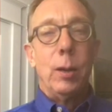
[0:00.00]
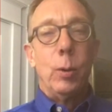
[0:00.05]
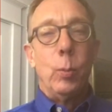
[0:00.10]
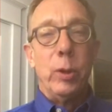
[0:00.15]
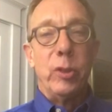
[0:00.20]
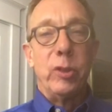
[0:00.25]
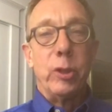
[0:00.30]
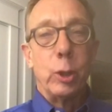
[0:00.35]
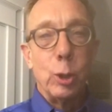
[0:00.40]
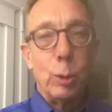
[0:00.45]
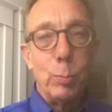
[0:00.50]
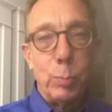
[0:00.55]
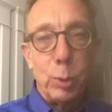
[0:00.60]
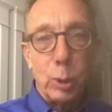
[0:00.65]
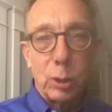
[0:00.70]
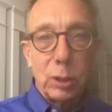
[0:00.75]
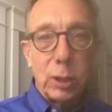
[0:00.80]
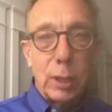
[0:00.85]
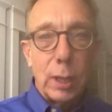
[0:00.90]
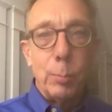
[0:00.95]
with the Good
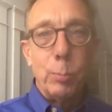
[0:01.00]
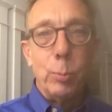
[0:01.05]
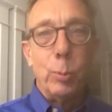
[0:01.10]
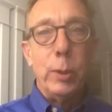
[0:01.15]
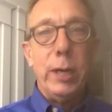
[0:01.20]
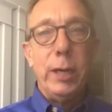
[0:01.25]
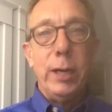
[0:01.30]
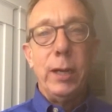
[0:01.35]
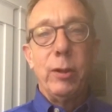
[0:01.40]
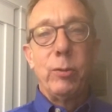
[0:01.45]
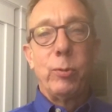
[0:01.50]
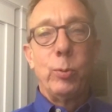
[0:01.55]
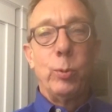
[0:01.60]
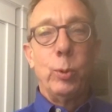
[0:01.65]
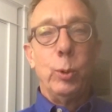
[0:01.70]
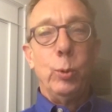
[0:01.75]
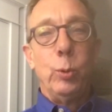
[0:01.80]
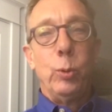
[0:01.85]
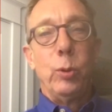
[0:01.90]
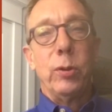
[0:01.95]
Book Club reading
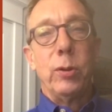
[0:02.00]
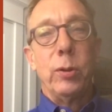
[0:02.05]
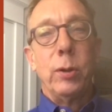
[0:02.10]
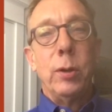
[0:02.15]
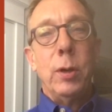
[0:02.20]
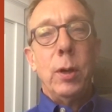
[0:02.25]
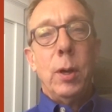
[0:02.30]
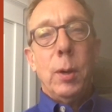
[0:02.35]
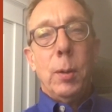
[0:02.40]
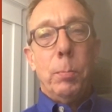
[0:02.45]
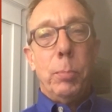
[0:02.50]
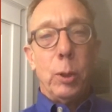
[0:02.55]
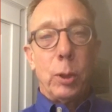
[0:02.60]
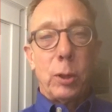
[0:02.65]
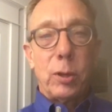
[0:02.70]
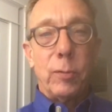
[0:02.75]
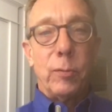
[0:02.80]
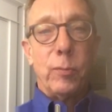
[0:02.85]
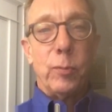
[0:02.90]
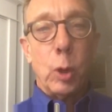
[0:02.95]
through the
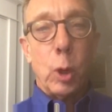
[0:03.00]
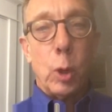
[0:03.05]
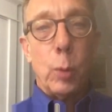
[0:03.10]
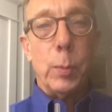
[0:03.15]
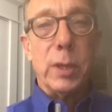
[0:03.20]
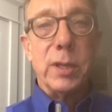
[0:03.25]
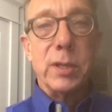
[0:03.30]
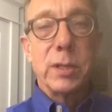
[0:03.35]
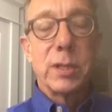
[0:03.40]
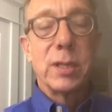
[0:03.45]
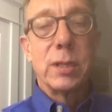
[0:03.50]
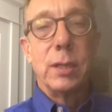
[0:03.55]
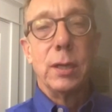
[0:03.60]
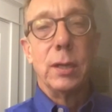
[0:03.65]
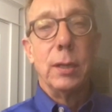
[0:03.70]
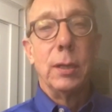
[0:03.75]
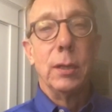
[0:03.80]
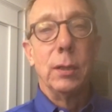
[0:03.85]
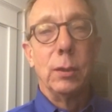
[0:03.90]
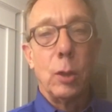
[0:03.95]
book of Romans,
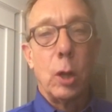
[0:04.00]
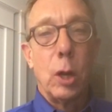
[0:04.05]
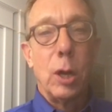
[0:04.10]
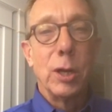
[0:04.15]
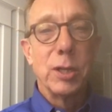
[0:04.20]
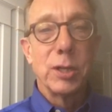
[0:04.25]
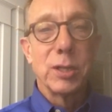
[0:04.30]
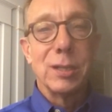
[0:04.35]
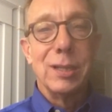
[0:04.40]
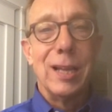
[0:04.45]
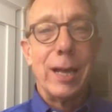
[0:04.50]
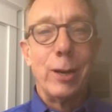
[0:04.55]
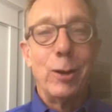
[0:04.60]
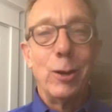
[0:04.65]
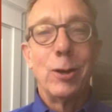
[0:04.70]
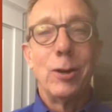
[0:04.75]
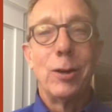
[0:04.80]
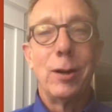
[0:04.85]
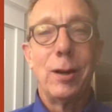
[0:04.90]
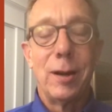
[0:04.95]
the longest
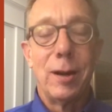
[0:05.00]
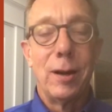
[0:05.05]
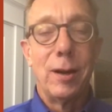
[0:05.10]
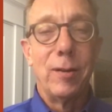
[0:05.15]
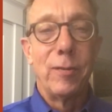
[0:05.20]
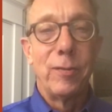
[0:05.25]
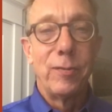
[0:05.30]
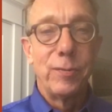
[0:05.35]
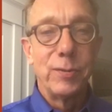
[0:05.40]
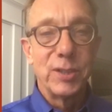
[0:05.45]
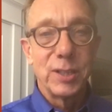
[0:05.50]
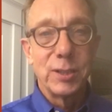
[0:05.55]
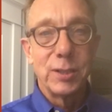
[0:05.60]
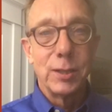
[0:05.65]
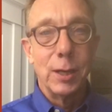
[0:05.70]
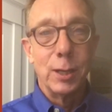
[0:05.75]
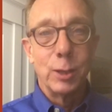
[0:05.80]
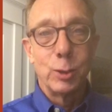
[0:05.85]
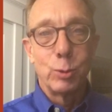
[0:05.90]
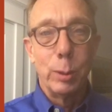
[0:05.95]
letter
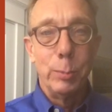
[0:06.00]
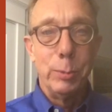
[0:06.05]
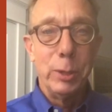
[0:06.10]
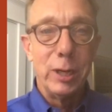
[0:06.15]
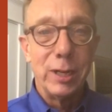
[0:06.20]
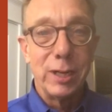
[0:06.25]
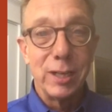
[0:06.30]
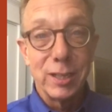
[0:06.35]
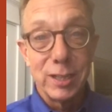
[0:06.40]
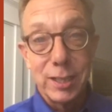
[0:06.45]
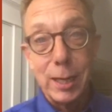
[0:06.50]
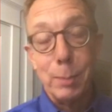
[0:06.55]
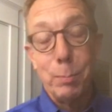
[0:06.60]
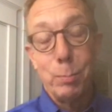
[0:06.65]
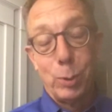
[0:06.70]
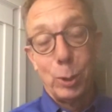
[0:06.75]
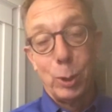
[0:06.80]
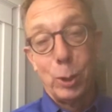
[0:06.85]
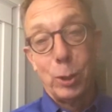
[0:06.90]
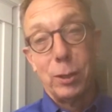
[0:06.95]
attributed to
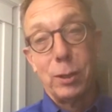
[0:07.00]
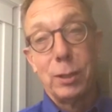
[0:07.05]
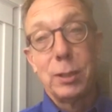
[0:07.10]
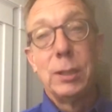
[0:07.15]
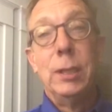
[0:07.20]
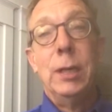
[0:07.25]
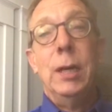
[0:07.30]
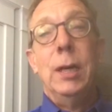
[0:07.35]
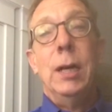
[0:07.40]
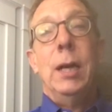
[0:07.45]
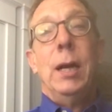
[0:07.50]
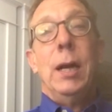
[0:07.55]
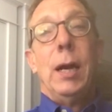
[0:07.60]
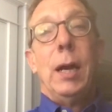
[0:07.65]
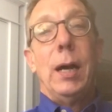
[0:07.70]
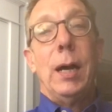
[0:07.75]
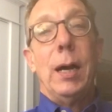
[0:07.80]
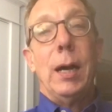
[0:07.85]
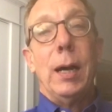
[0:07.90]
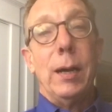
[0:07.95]
St. Paul.
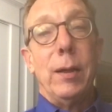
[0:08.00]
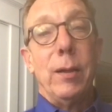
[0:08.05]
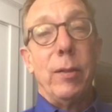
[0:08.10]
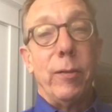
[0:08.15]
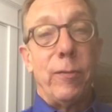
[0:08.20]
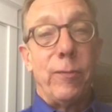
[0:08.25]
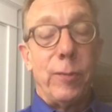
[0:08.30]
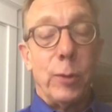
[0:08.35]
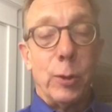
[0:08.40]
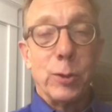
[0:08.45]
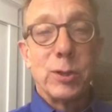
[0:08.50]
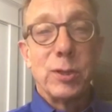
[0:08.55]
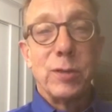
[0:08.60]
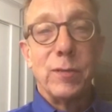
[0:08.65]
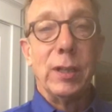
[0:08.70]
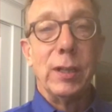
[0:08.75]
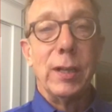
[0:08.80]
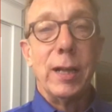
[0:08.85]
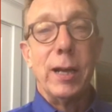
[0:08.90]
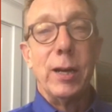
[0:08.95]
The first of
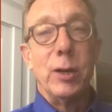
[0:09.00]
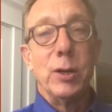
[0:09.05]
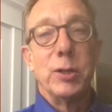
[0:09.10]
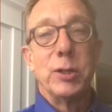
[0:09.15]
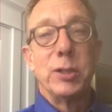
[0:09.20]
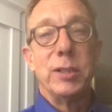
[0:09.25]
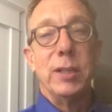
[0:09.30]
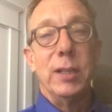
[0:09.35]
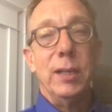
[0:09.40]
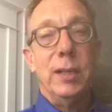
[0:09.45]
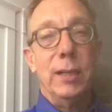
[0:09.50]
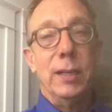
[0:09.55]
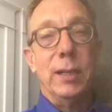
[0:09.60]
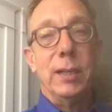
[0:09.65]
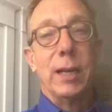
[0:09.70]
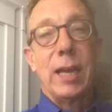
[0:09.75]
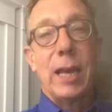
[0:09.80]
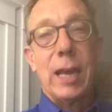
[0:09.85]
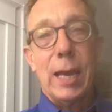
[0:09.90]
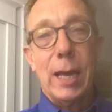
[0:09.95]
the letters in
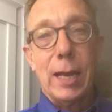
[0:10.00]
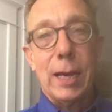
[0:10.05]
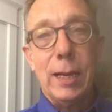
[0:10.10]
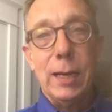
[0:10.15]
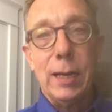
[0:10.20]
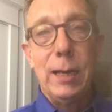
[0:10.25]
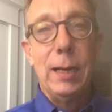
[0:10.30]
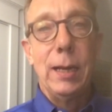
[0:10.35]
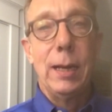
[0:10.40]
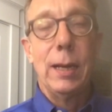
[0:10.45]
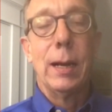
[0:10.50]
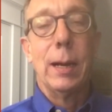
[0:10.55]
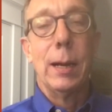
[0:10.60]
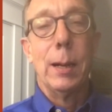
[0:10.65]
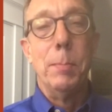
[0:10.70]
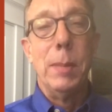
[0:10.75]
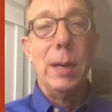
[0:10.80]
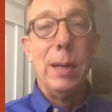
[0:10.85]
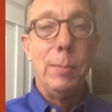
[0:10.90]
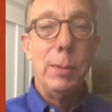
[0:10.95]
the canon.
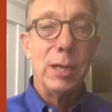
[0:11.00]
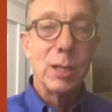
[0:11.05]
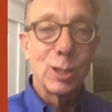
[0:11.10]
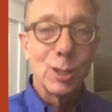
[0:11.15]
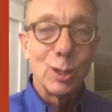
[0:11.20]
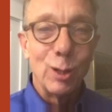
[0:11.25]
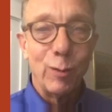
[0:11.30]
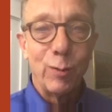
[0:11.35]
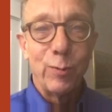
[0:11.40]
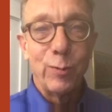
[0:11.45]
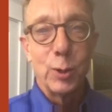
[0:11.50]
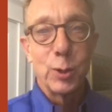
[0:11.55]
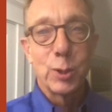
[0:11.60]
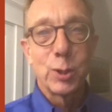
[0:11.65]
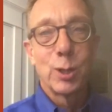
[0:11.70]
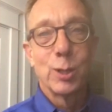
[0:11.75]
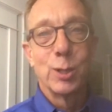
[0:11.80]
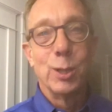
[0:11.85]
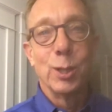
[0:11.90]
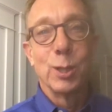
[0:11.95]
Maybe it's the first
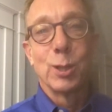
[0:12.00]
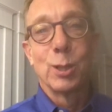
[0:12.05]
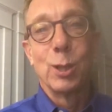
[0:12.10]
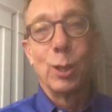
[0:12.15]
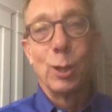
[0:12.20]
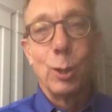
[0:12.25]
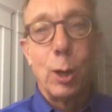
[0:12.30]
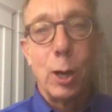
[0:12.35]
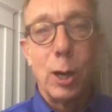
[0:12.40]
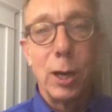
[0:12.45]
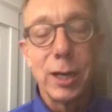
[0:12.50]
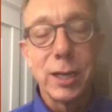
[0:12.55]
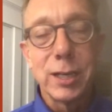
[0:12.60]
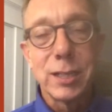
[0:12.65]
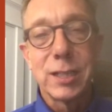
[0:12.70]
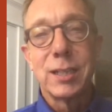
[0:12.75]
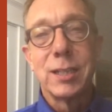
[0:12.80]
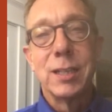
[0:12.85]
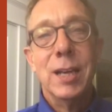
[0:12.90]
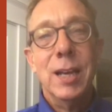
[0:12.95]
because it's the
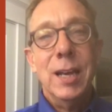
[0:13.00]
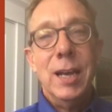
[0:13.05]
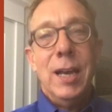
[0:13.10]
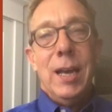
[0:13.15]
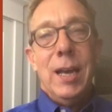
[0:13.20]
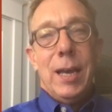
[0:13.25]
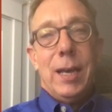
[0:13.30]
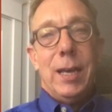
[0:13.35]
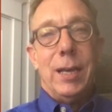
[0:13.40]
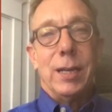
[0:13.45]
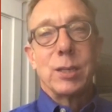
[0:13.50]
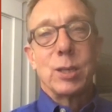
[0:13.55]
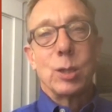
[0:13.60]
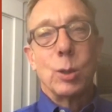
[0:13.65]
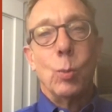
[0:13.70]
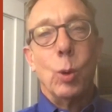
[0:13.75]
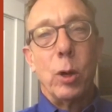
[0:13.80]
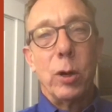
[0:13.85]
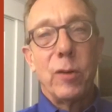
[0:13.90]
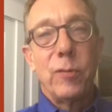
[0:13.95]
longest. It's a
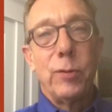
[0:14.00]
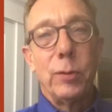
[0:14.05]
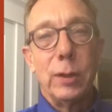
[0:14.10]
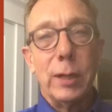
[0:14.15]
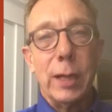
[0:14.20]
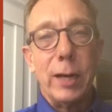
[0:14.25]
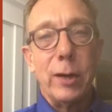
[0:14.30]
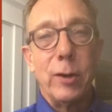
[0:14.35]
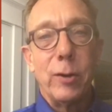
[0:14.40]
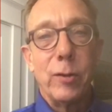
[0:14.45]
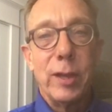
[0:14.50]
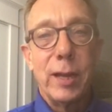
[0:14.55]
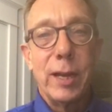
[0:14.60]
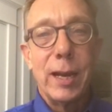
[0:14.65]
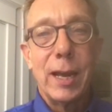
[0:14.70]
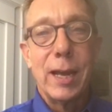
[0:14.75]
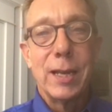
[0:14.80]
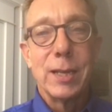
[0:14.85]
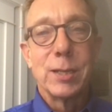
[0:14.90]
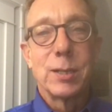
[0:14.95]
wonderful letter that
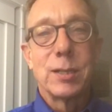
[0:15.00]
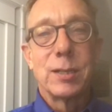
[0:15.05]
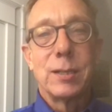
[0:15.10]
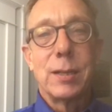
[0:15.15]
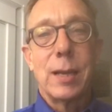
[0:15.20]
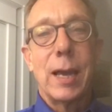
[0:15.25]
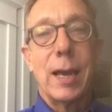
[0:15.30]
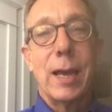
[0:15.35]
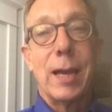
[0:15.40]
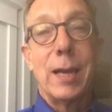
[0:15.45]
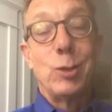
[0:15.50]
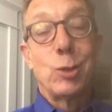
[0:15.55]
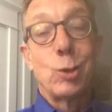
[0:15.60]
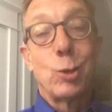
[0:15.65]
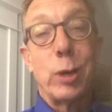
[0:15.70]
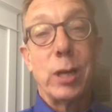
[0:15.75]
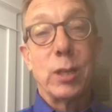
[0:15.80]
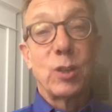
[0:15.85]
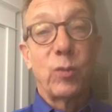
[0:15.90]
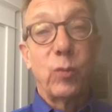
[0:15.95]
has had
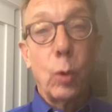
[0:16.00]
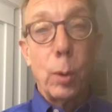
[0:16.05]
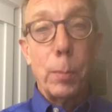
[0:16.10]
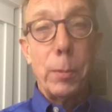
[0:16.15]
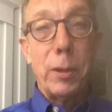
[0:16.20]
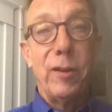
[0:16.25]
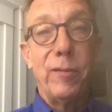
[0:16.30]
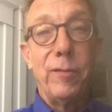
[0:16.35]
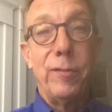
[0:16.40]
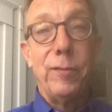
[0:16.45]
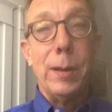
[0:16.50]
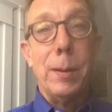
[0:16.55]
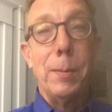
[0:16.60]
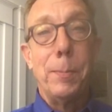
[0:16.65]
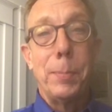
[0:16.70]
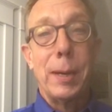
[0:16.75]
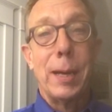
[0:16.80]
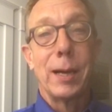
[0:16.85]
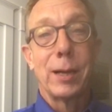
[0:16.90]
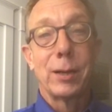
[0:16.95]
transformative
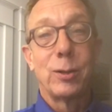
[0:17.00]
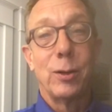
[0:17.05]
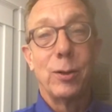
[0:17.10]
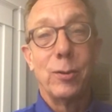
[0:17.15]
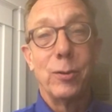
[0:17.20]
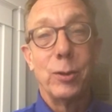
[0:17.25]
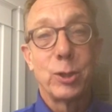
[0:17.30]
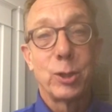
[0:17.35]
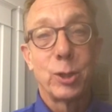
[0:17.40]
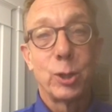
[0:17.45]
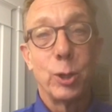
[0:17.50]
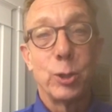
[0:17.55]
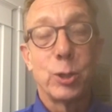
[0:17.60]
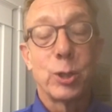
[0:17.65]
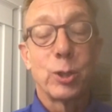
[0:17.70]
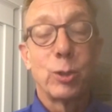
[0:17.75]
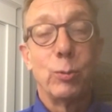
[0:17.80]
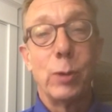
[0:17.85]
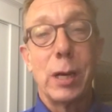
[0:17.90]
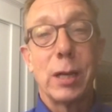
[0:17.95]
impact on the
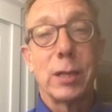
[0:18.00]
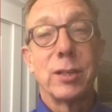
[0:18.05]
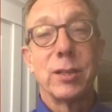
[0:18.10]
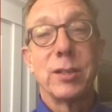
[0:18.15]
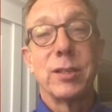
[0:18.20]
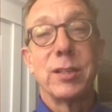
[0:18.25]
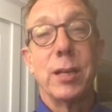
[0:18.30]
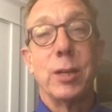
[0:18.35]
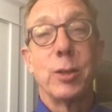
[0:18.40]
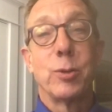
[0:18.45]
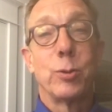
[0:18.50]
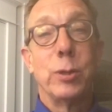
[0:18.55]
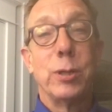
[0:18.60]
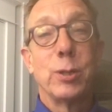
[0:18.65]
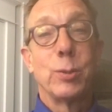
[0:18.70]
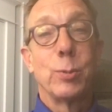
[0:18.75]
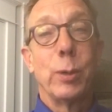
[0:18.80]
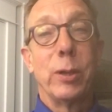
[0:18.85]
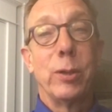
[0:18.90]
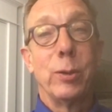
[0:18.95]
church throughout the
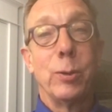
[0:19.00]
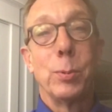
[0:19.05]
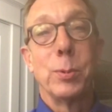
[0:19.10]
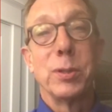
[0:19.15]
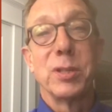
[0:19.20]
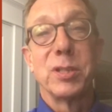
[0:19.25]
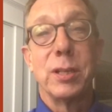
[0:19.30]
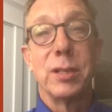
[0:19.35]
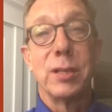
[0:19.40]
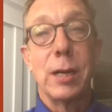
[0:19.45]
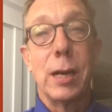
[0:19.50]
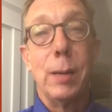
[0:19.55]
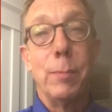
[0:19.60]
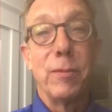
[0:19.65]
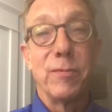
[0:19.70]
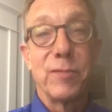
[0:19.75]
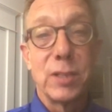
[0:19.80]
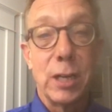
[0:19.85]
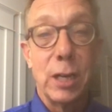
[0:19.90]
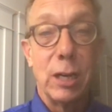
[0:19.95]
centuries, whether it was the time
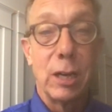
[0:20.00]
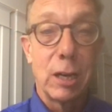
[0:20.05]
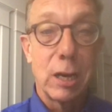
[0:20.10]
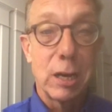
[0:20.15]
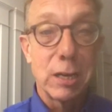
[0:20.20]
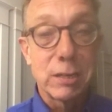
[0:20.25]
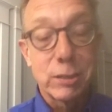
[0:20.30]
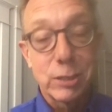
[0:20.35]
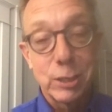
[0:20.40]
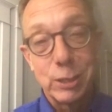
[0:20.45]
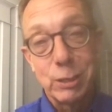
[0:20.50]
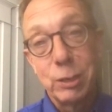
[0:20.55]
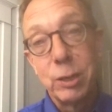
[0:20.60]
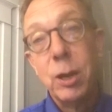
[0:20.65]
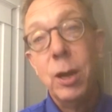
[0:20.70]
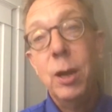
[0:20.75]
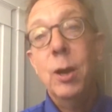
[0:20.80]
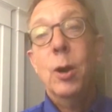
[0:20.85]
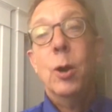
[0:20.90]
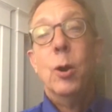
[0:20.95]
of St. Augustine
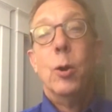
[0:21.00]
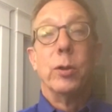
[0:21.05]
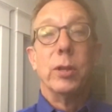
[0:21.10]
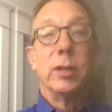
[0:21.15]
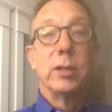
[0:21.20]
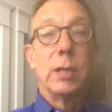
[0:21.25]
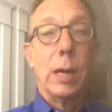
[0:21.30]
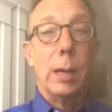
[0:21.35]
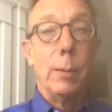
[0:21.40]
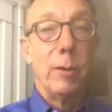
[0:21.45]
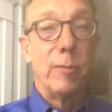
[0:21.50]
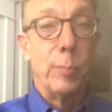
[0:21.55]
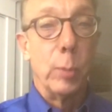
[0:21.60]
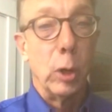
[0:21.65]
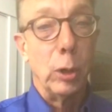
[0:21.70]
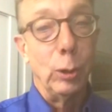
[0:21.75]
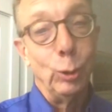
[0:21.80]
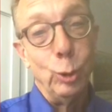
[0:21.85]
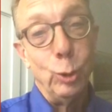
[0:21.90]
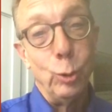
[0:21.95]
or the time of
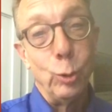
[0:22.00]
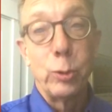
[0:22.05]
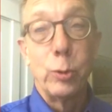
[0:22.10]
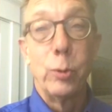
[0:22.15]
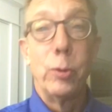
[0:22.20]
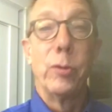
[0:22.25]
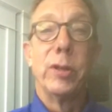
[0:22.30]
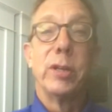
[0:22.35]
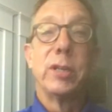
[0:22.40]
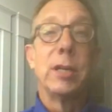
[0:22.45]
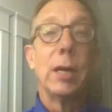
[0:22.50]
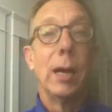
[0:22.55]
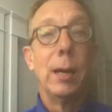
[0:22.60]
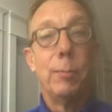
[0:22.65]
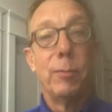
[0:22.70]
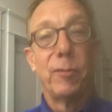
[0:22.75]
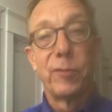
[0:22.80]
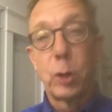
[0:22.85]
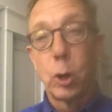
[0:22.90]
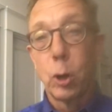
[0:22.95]
Martin Luther or the
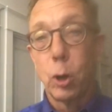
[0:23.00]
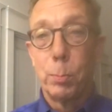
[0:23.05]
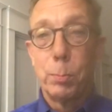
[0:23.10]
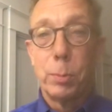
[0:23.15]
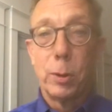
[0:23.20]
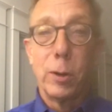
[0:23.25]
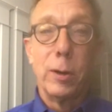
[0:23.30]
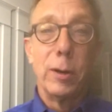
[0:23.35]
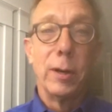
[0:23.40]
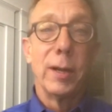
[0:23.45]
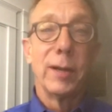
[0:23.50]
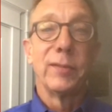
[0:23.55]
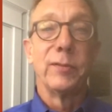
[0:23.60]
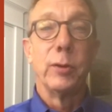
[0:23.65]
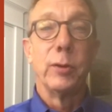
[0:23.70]
time of Karl Barth